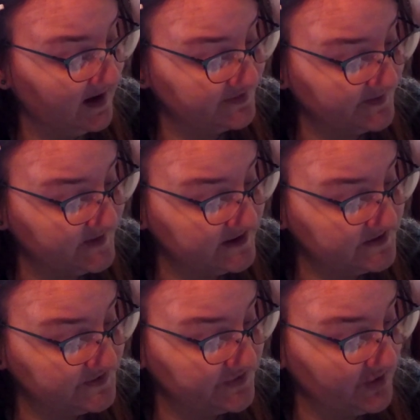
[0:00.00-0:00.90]
and the
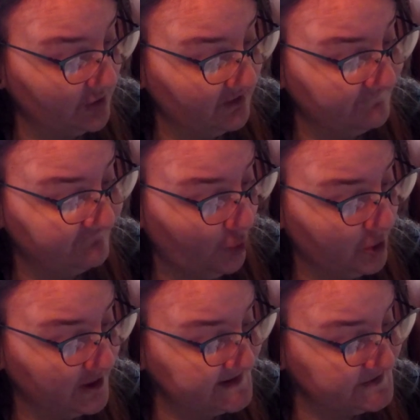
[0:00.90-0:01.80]
mittens are a
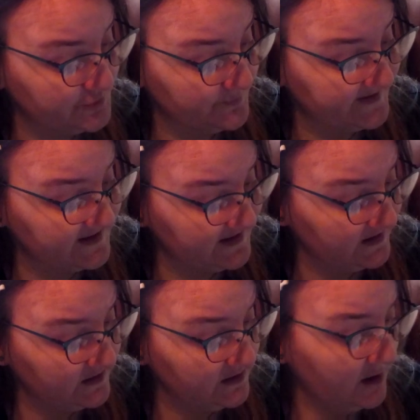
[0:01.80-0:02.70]
4
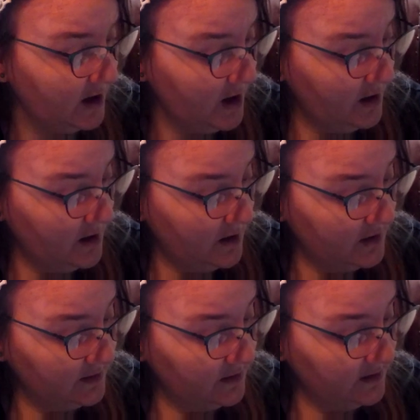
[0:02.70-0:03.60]
intermediate.
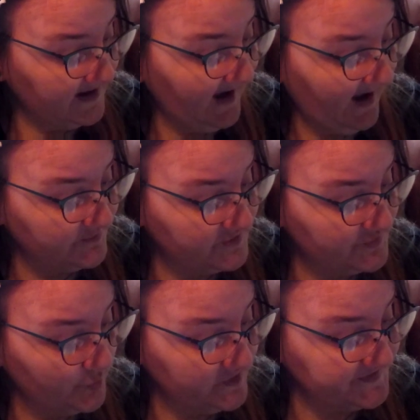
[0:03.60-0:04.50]
Cap
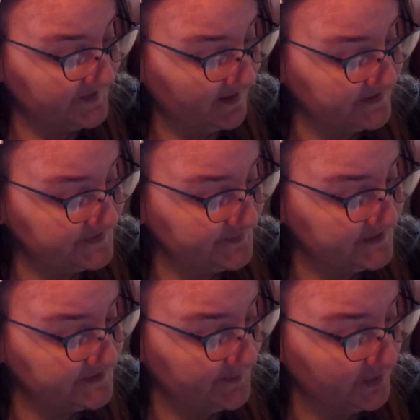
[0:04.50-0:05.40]
is one size
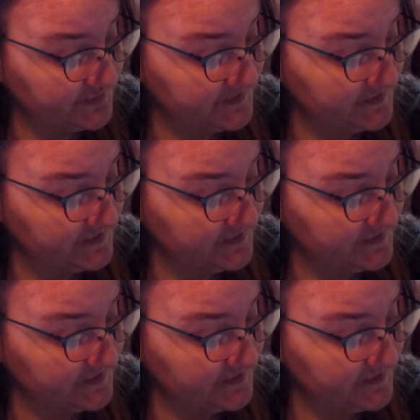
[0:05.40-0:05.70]
fits most